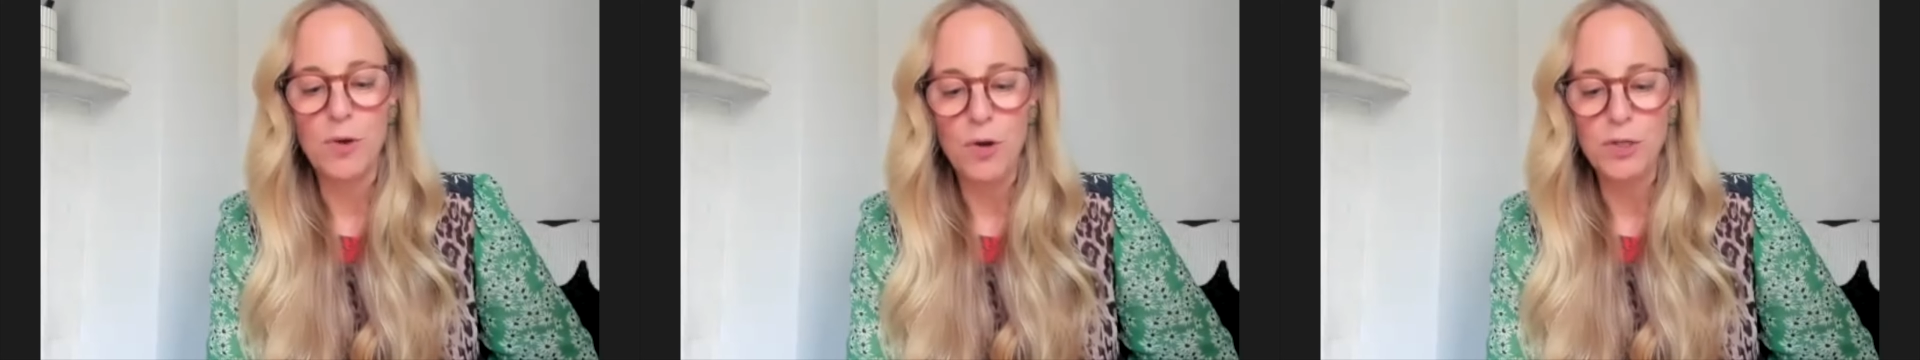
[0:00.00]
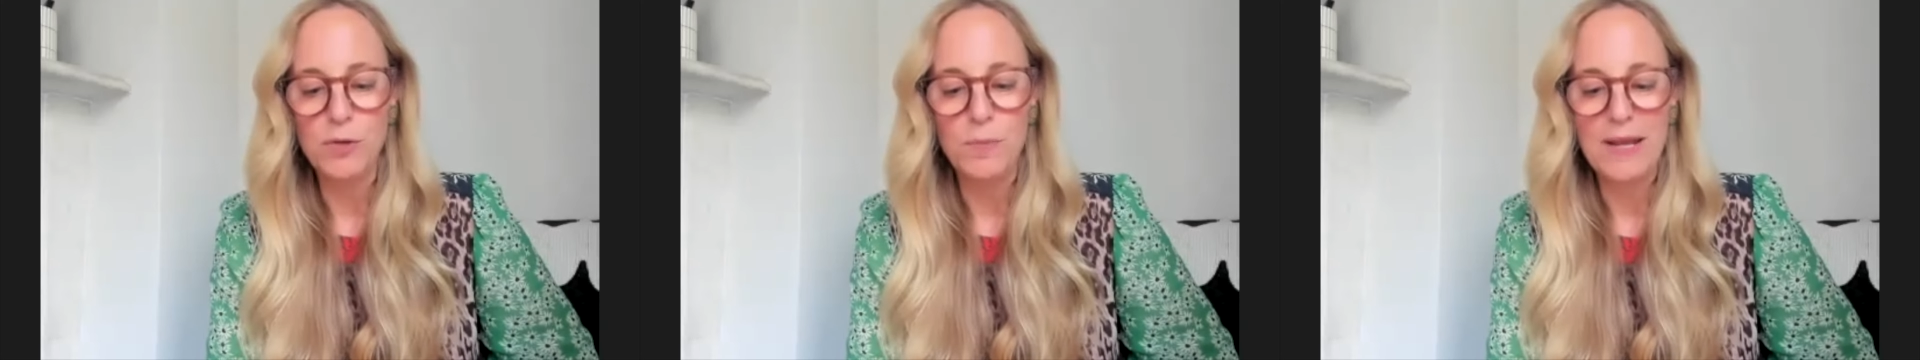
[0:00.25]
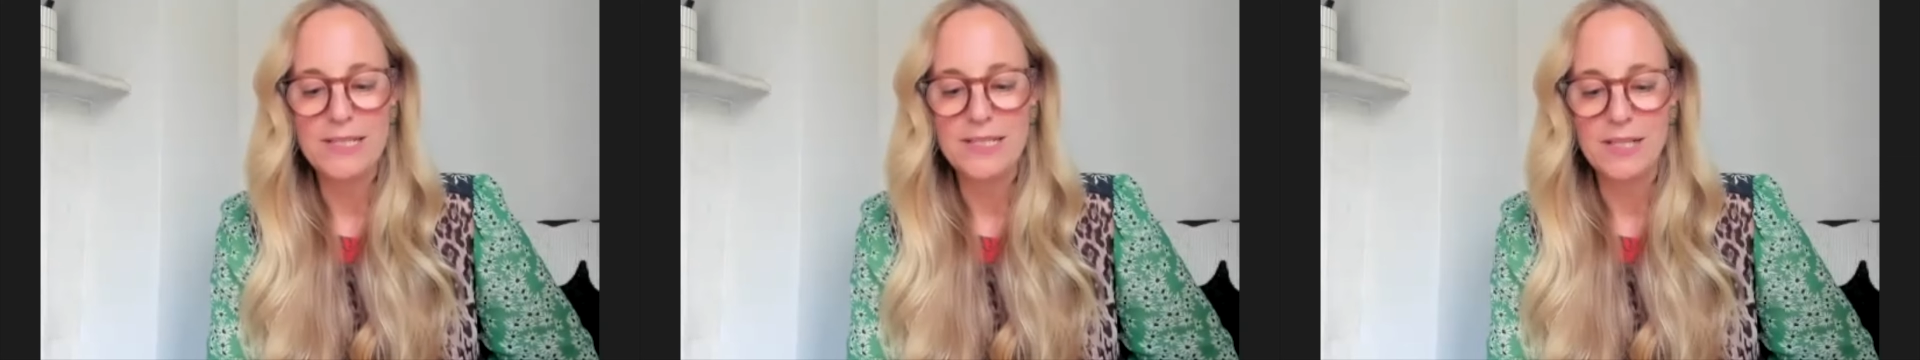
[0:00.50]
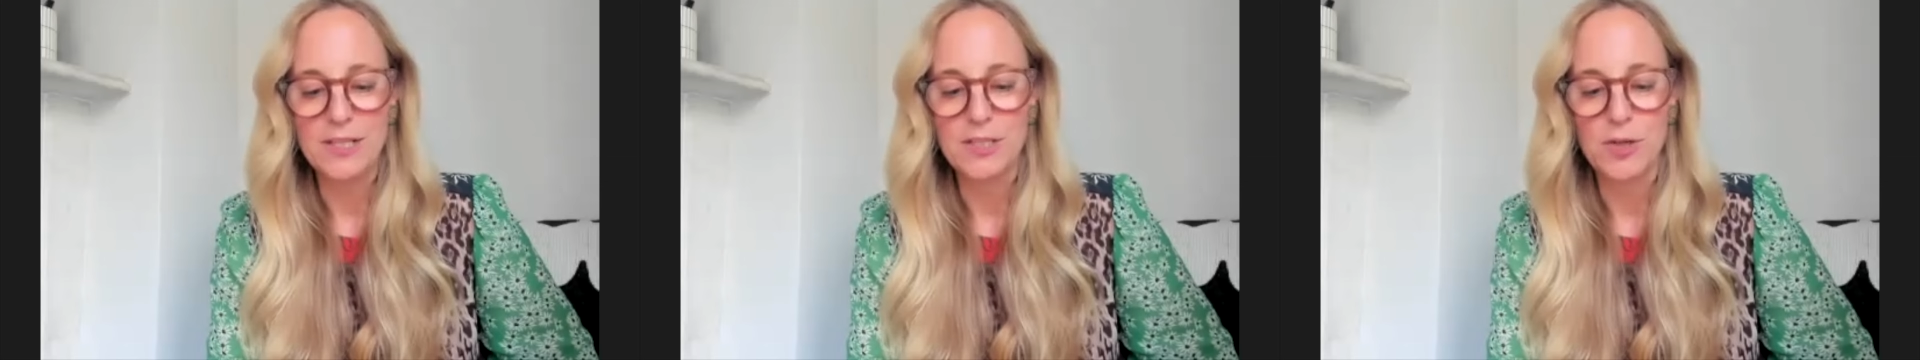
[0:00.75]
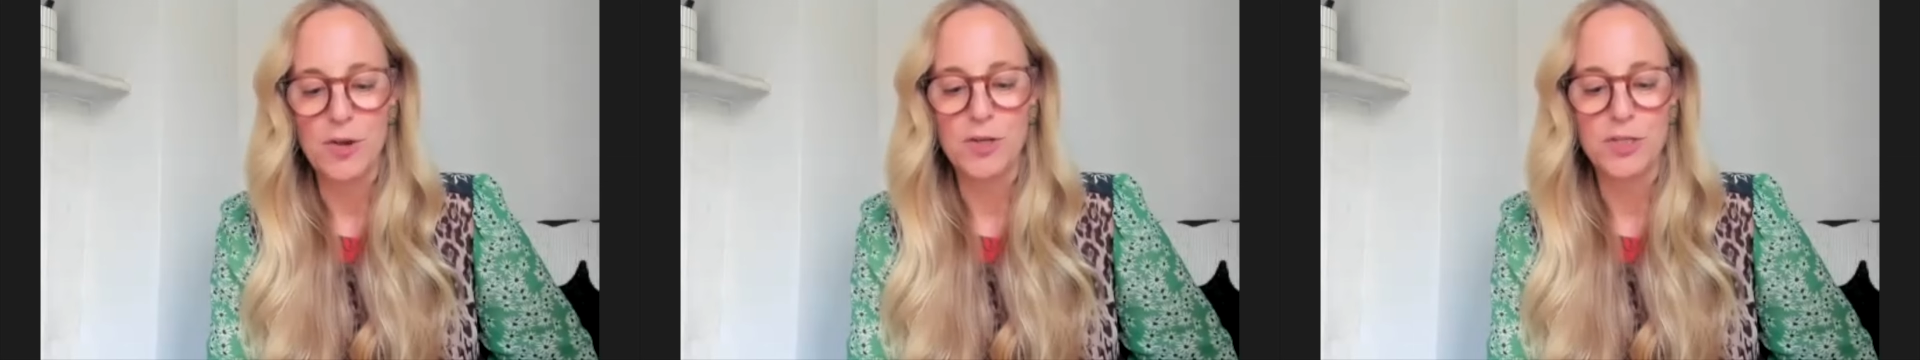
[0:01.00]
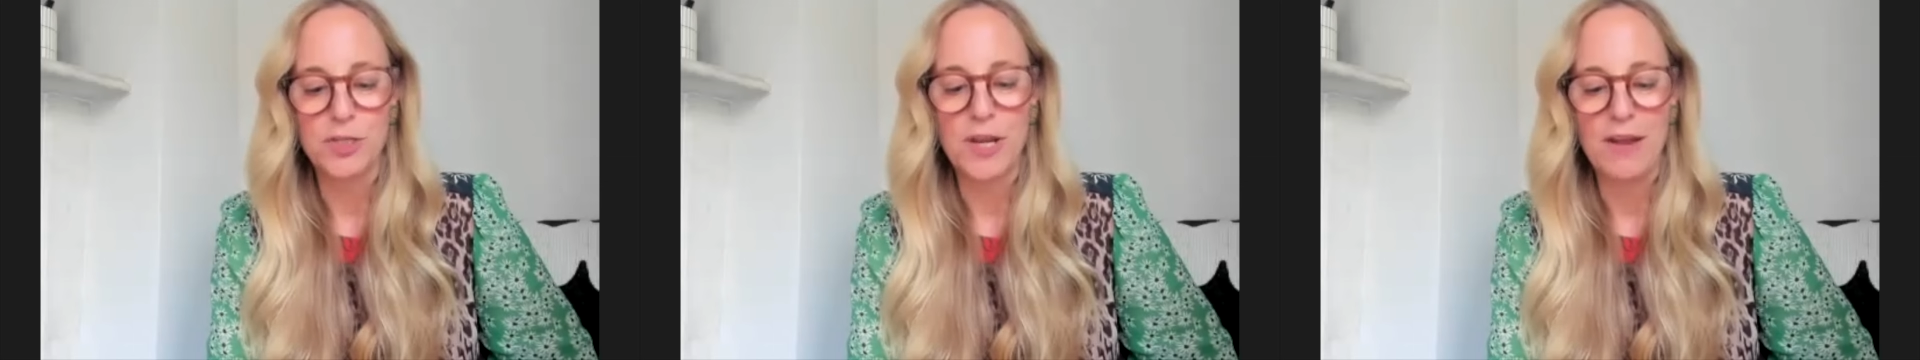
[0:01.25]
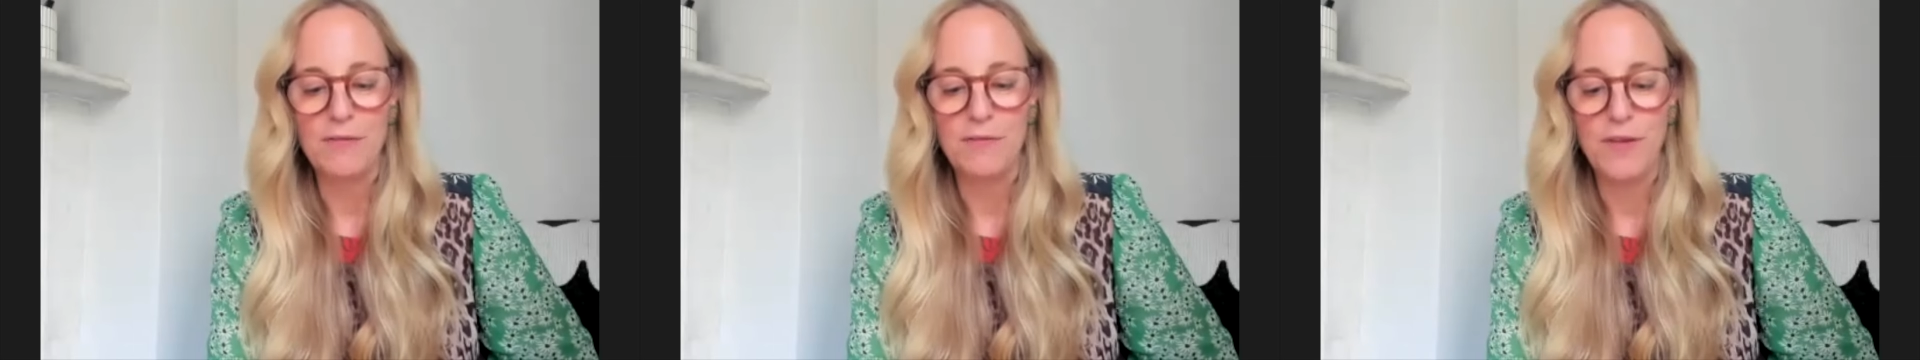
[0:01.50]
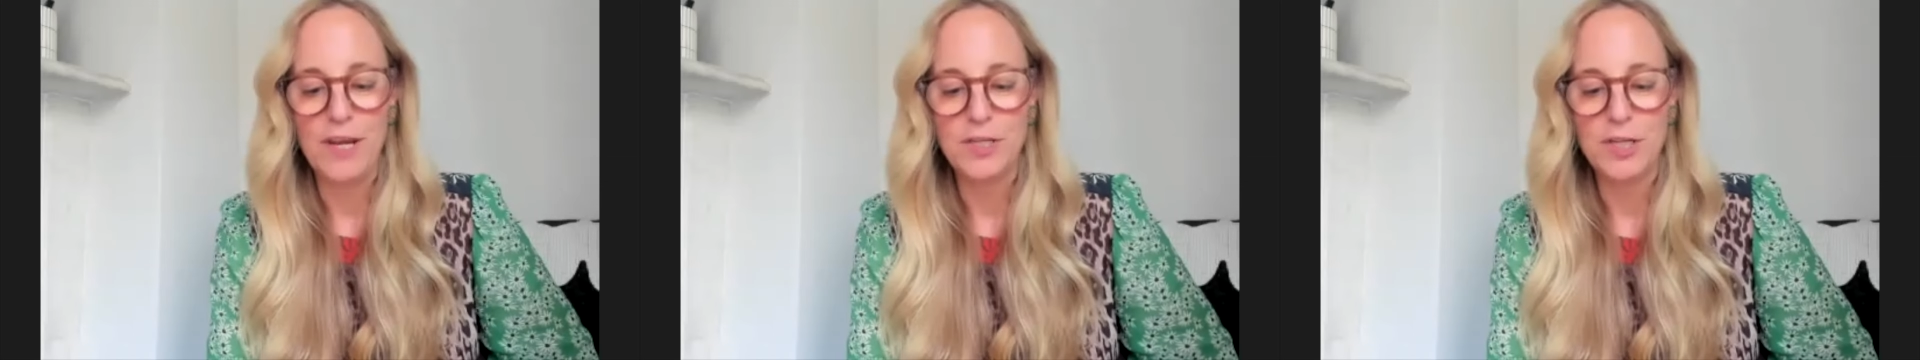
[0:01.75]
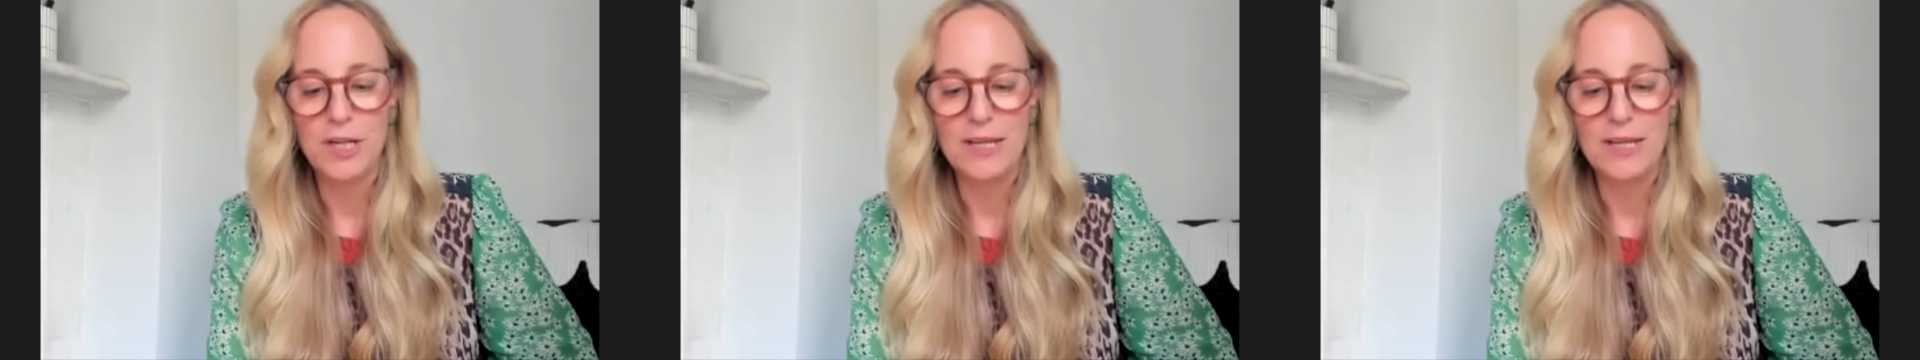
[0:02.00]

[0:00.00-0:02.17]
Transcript: oculoplastic surgeon and facial